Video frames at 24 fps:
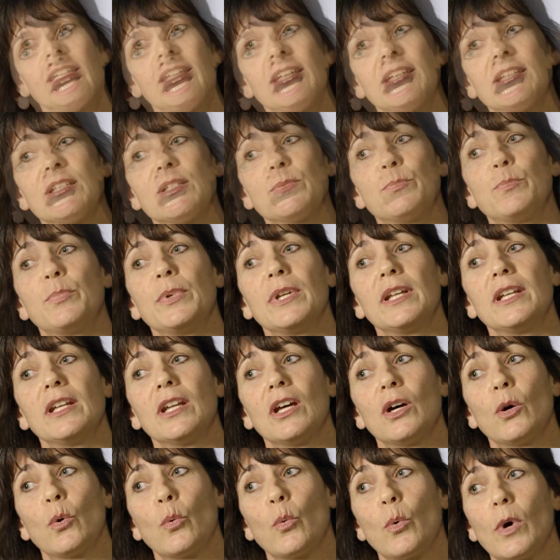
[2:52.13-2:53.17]
It's
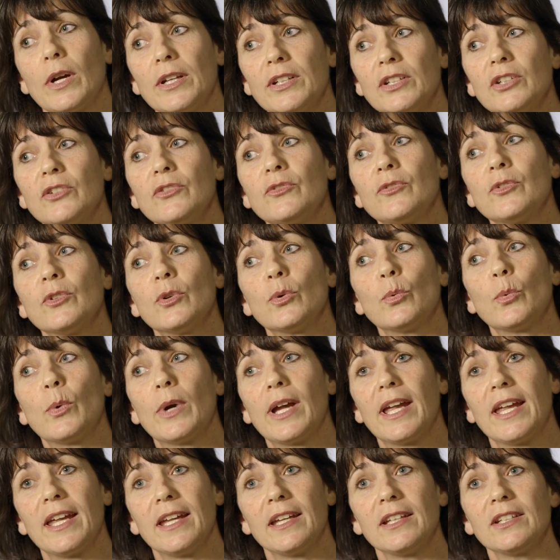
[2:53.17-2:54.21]
been a wonderful
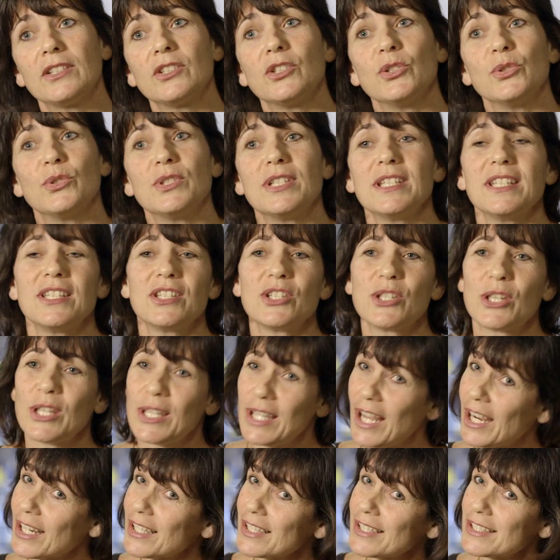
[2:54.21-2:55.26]
way to teach
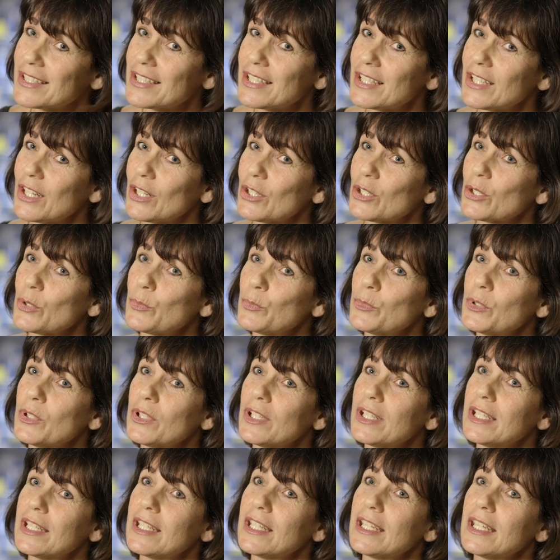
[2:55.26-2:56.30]
the youngest in our
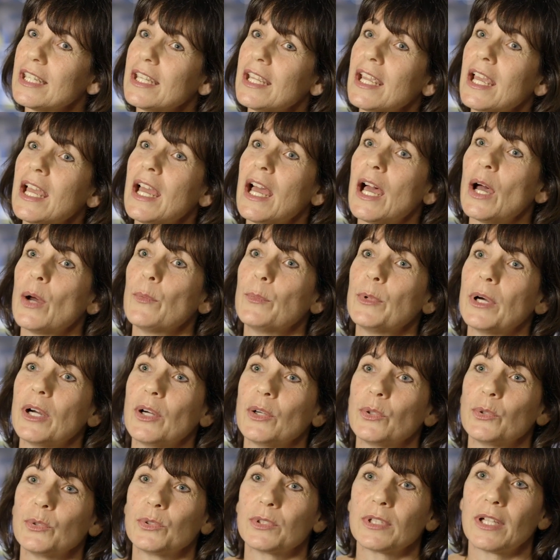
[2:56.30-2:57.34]
community
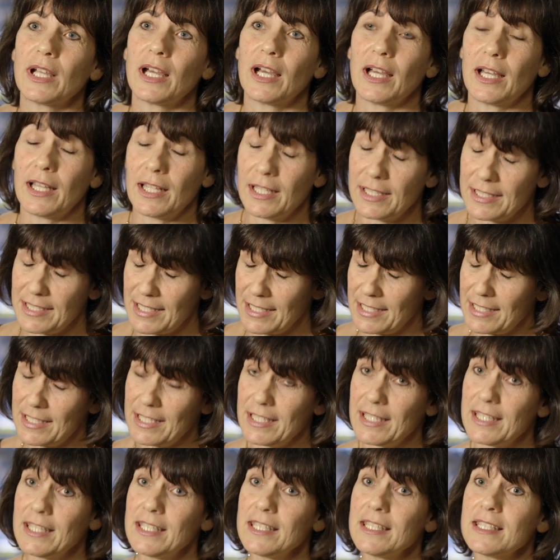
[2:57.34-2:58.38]
about a
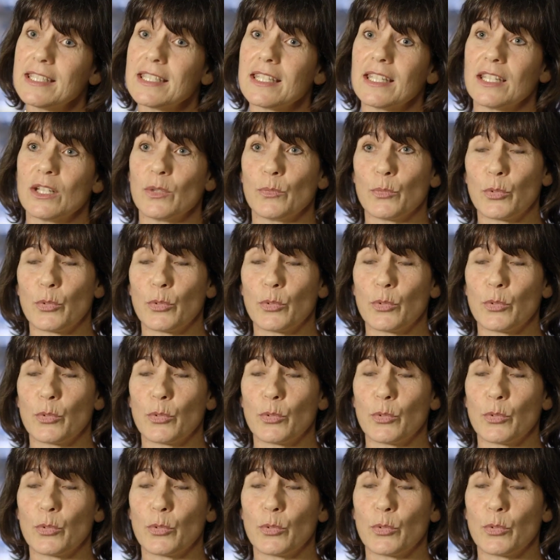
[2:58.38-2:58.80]
disease, an